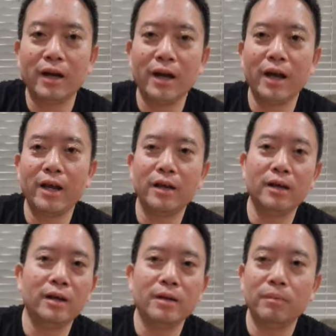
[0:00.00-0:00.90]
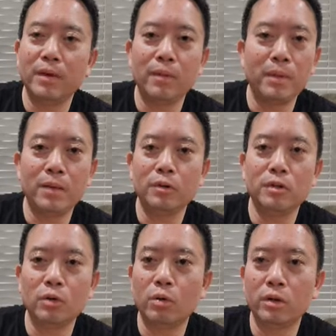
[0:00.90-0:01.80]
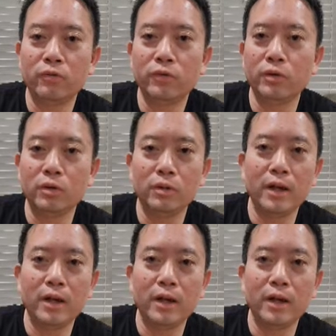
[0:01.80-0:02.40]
and be able to order food,